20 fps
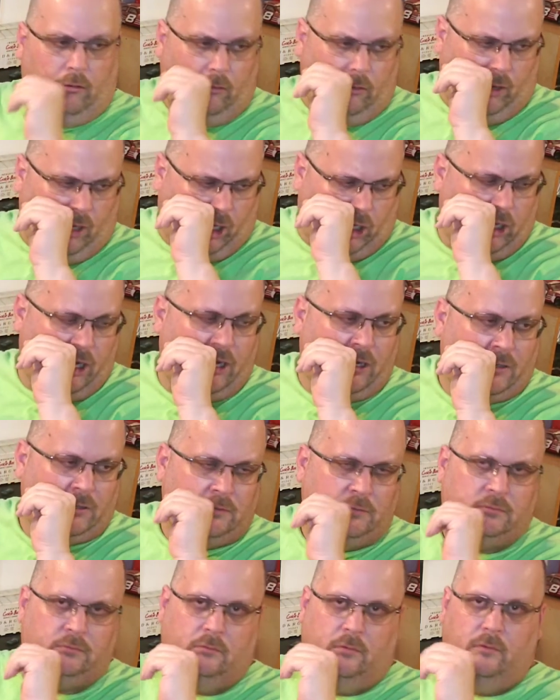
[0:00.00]
And
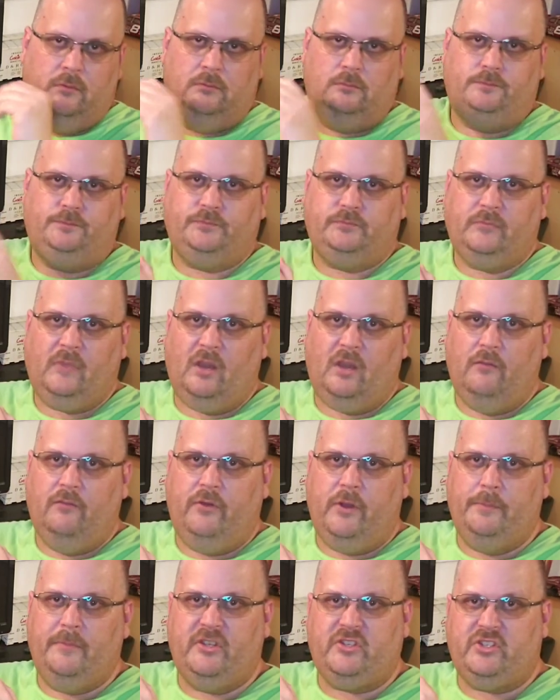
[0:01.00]
from
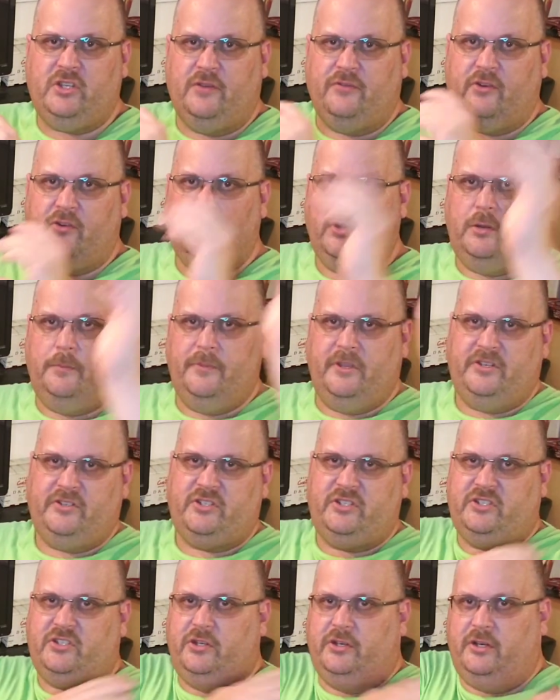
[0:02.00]
the server room, there's a
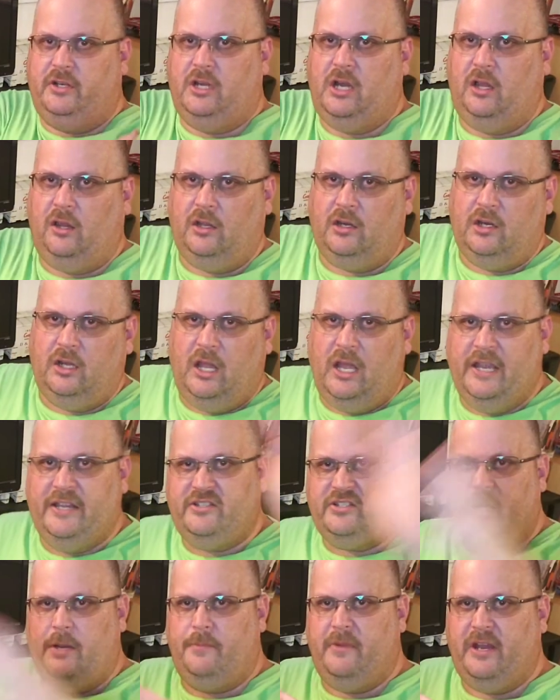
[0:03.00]
certain color lines
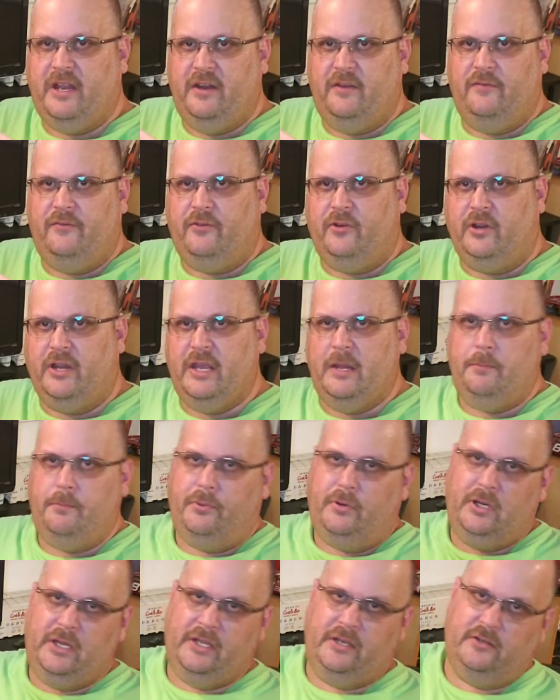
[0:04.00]
coming in for
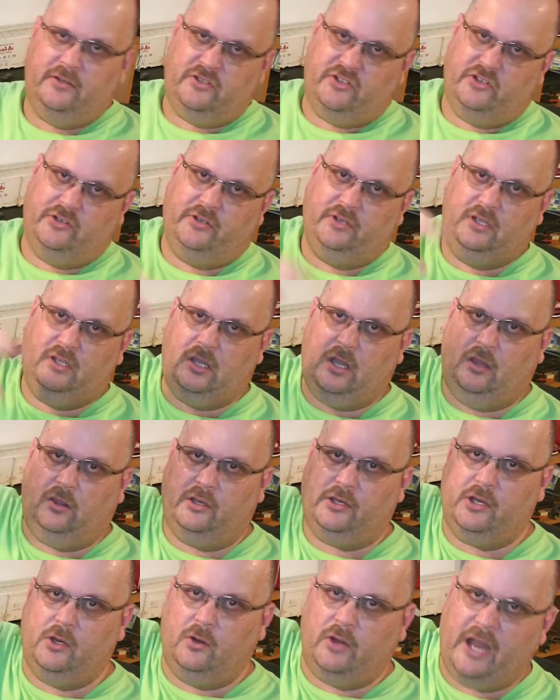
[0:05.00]
input, certain color
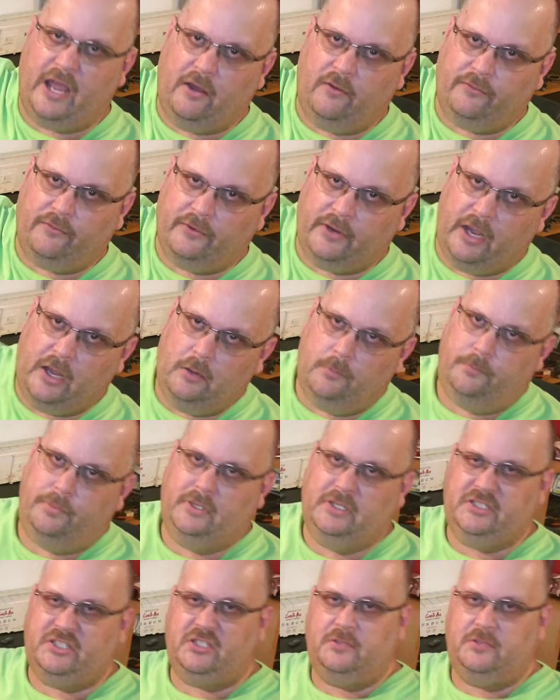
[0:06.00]
going out for outputs.